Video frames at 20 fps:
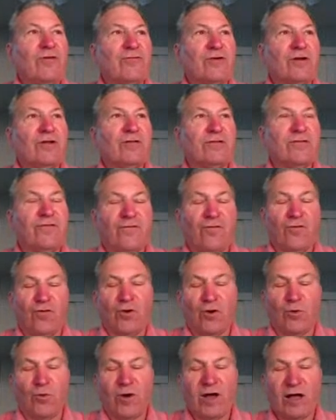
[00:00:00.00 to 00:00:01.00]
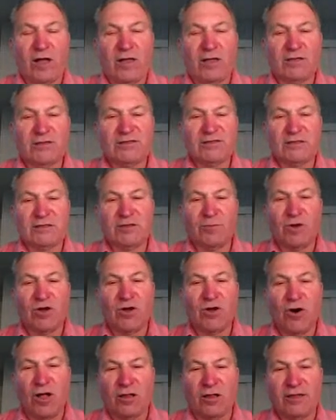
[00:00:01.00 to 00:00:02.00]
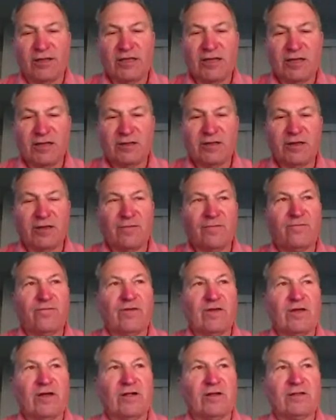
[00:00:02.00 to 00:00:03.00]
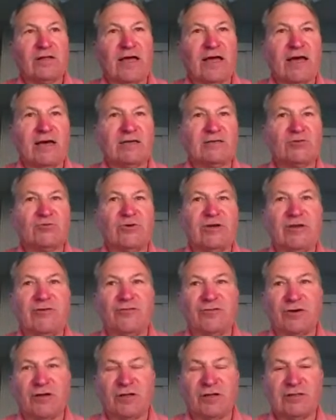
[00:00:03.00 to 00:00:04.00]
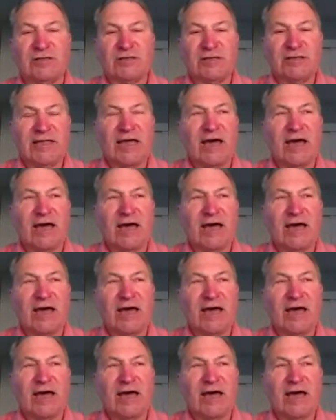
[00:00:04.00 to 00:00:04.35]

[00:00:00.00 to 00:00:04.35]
we drilled the four wells in the Macaulay helium field, as we drill to